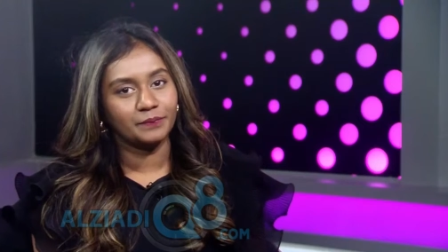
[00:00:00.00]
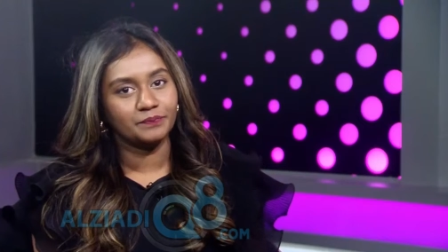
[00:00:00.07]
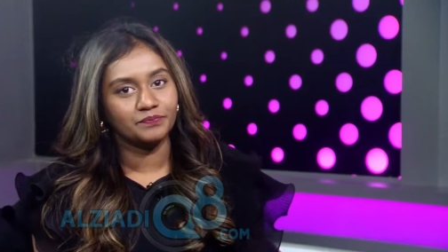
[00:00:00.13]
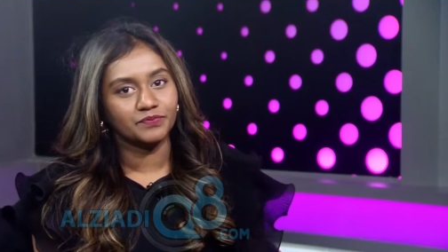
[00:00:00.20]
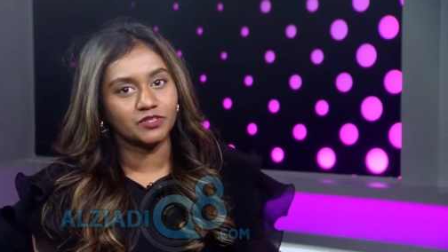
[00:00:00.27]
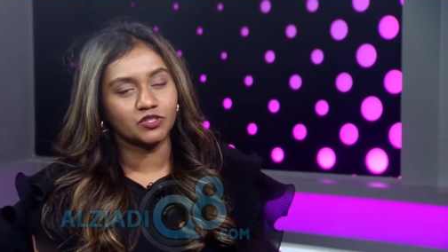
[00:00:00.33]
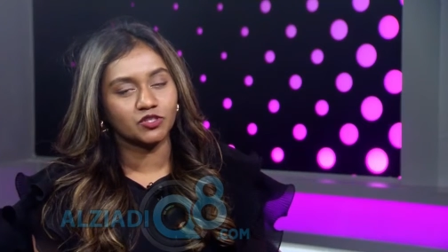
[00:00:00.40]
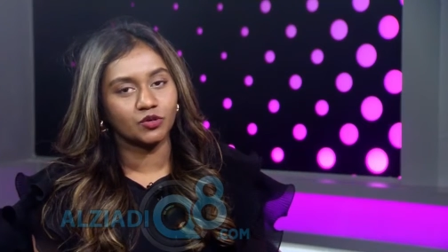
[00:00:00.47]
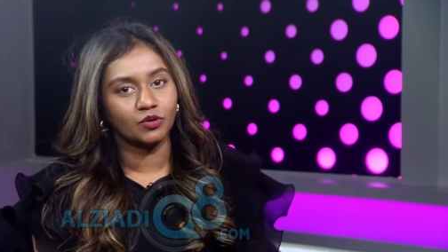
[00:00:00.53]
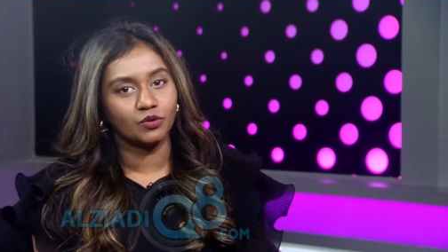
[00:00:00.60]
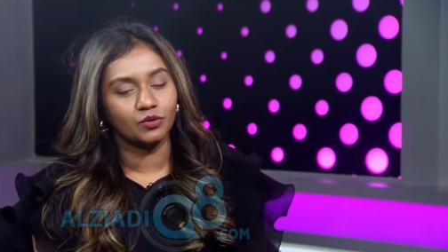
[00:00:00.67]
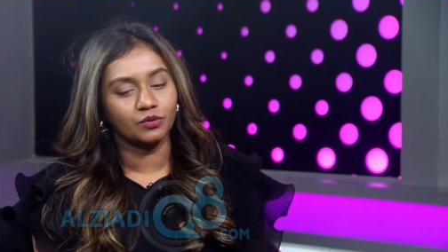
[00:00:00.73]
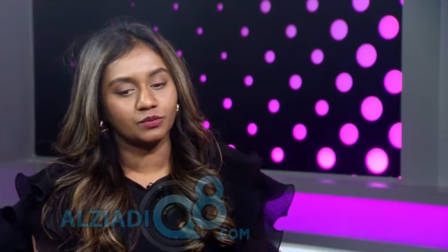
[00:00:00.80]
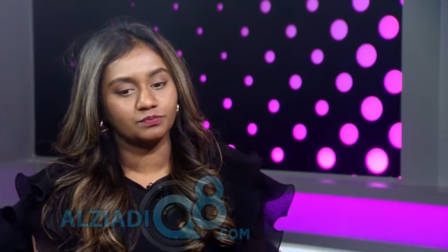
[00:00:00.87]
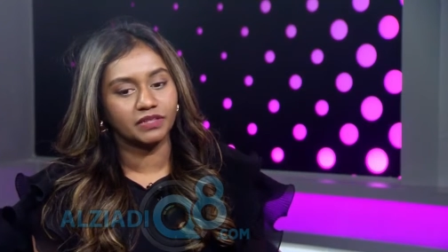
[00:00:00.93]

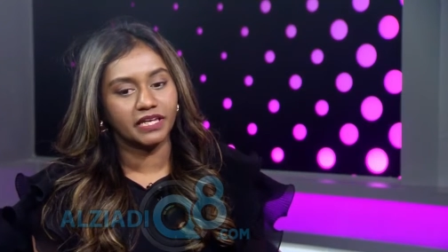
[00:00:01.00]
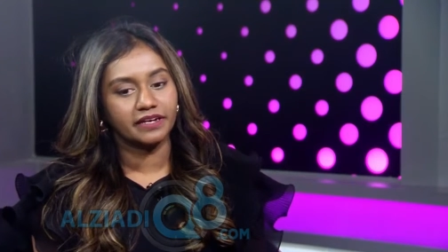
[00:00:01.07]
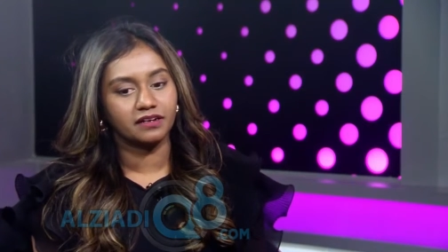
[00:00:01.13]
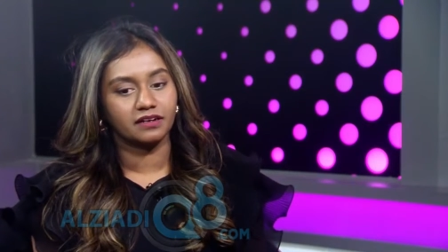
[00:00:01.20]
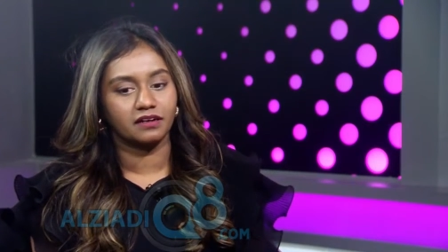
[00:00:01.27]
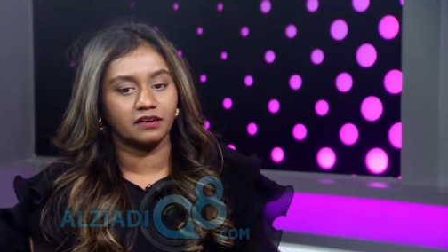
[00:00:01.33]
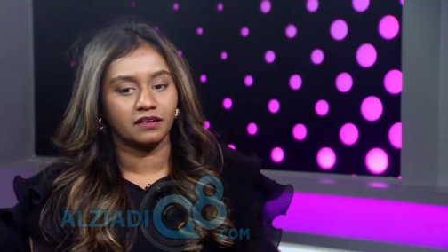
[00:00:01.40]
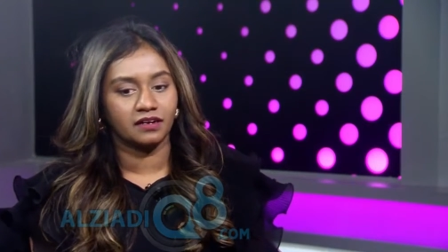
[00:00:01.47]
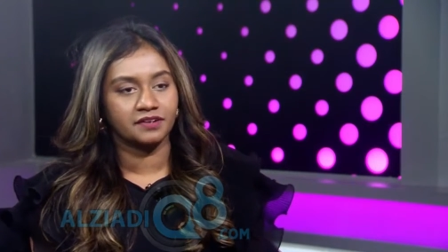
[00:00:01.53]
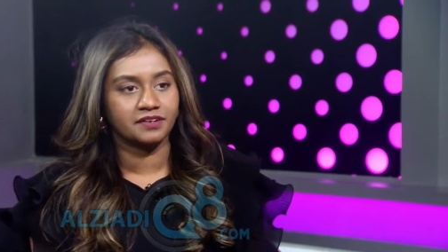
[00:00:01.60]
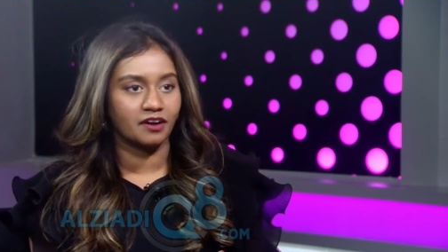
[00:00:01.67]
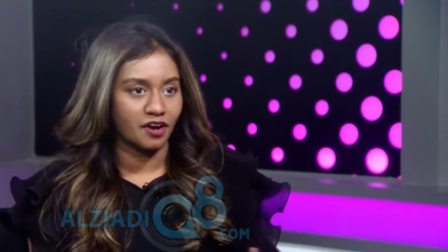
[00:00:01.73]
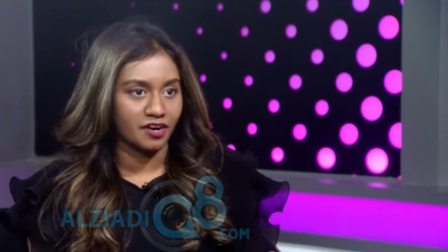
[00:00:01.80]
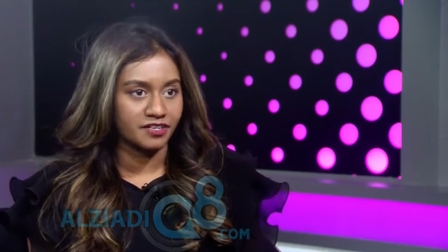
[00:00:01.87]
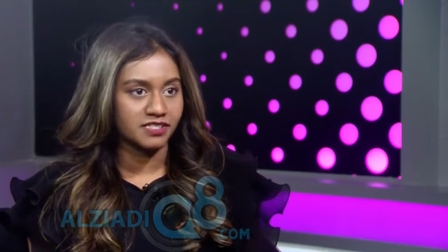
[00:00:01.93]
So like an
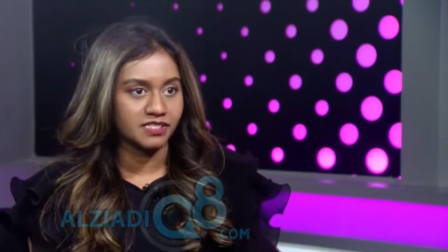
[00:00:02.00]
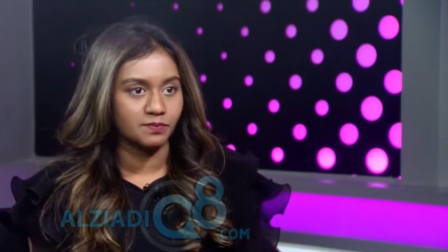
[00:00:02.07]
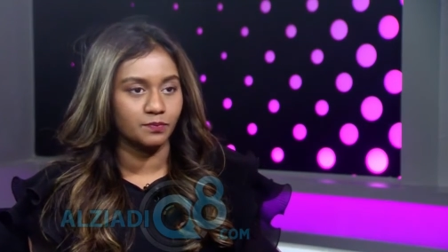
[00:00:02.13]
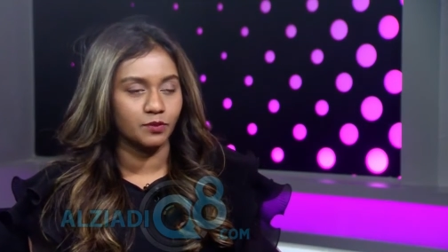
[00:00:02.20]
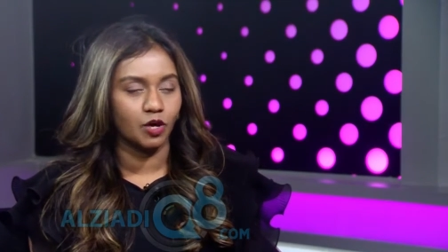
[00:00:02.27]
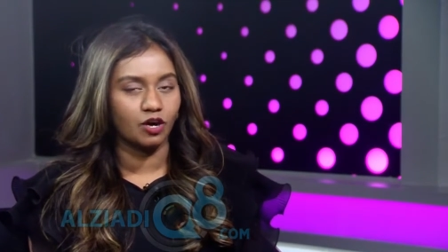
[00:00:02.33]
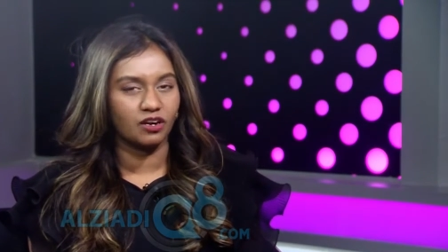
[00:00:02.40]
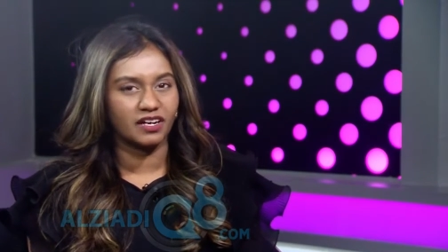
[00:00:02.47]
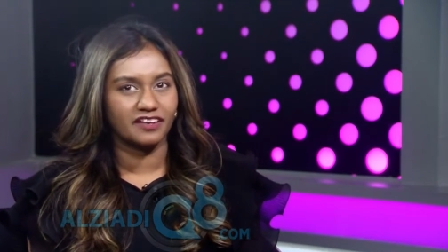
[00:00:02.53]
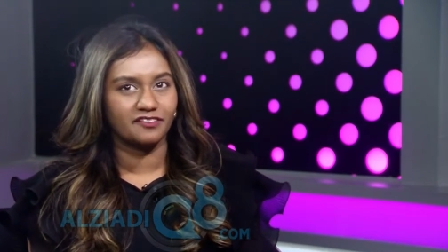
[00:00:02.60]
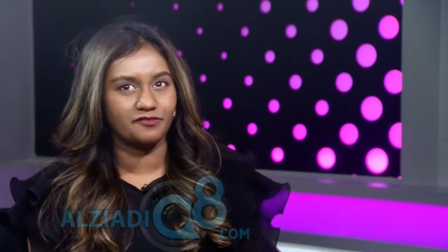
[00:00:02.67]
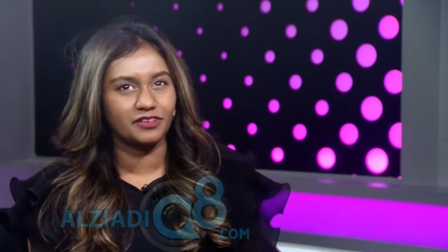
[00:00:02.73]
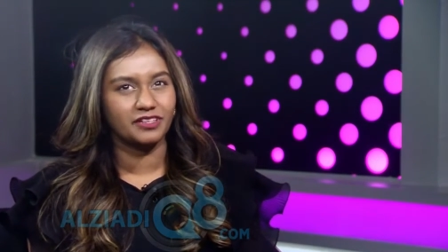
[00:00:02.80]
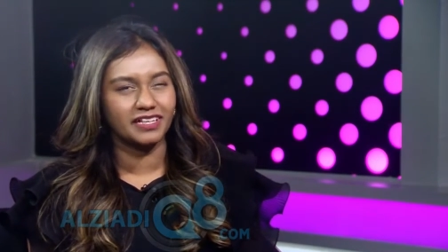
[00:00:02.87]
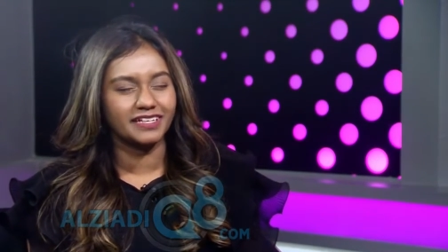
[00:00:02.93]
artist's block,
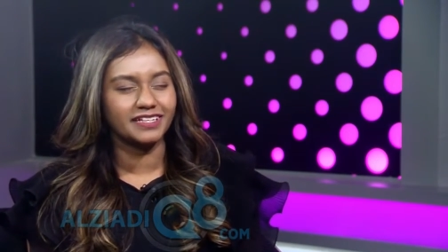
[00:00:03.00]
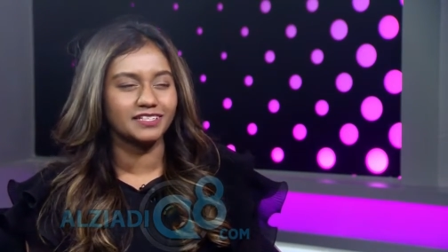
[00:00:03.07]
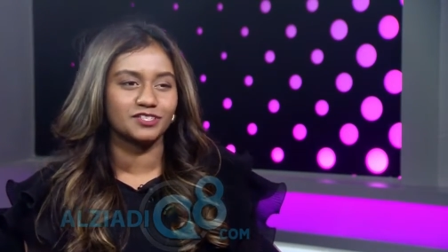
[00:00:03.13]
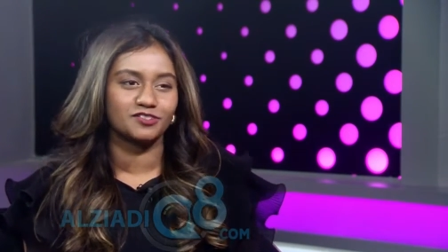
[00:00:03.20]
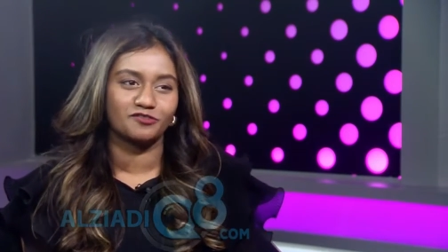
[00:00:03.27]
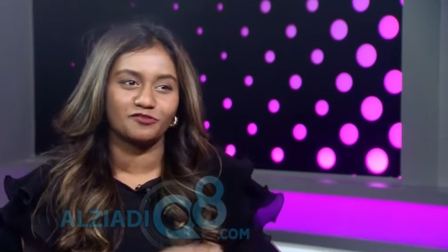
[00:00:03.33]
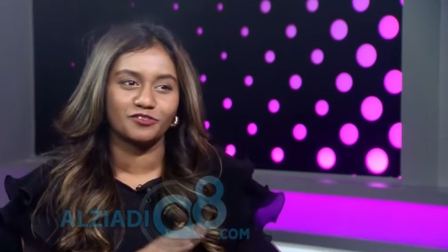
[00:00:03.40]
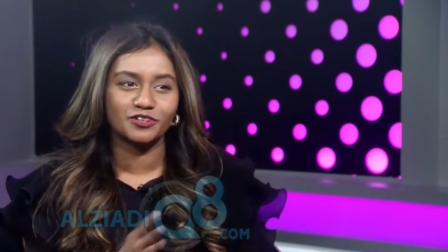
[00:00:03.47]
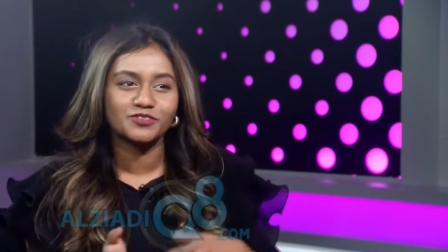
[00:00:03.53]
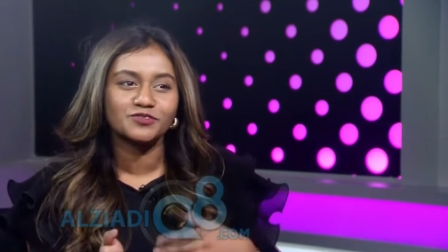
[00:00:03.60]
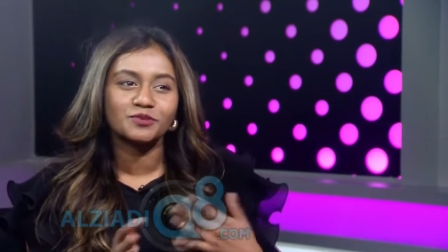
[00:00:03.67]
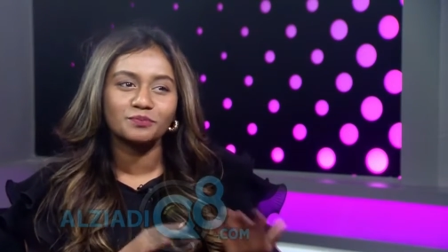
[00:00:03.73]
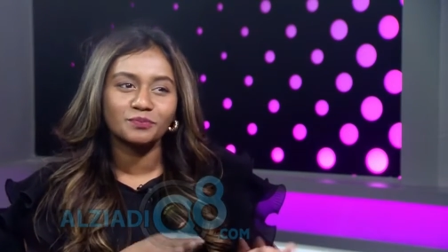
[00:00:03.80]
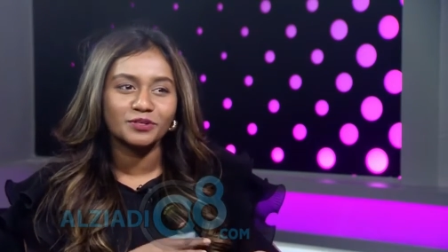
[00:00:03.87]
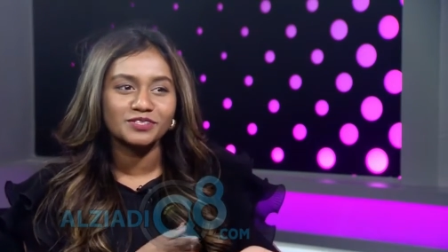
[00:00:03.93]
I feel like it differs
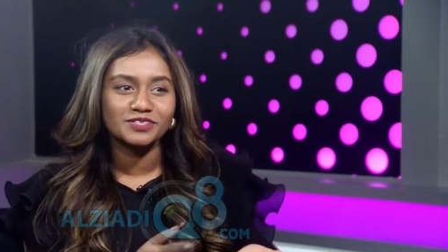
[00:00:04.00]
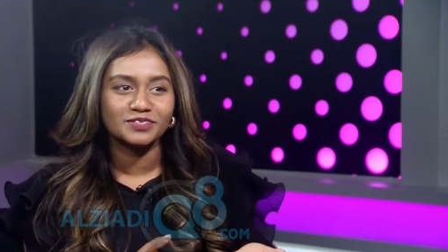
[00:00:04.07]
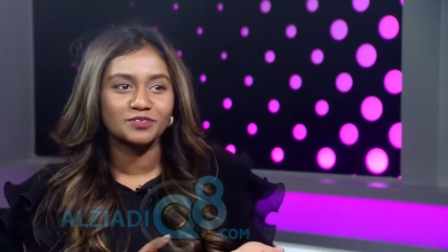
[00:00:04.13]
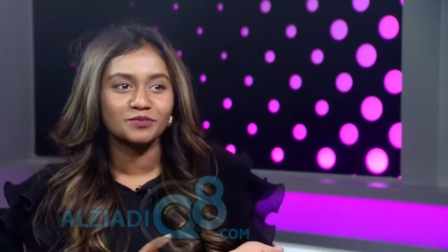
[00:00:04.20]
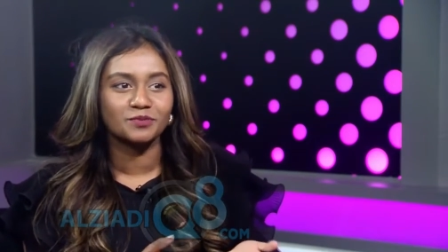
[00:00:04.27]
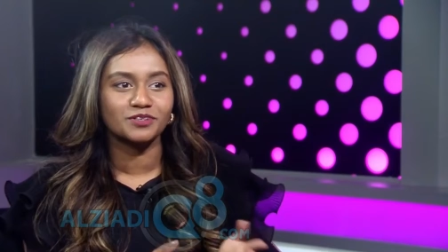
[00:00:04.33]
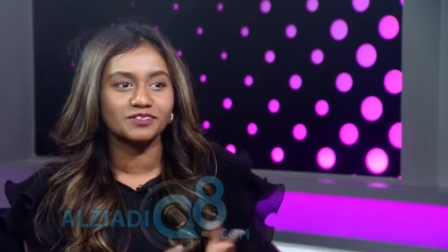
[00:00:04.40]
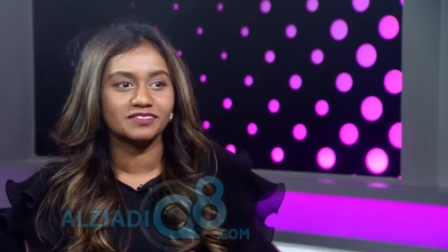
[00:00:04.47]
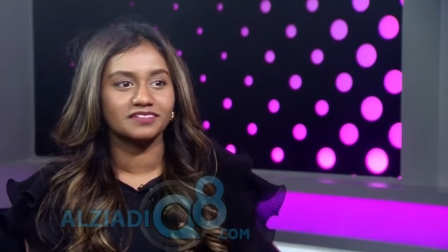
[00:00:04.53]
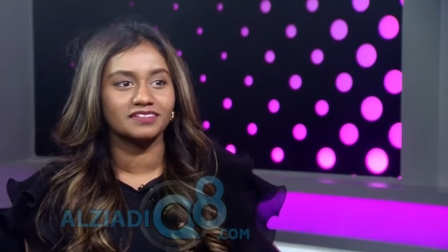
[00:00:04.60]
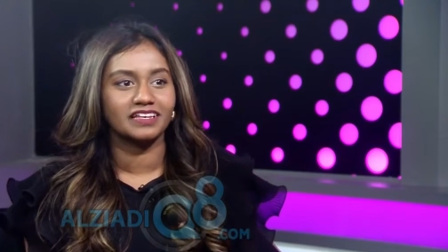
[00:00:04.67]
from person to person.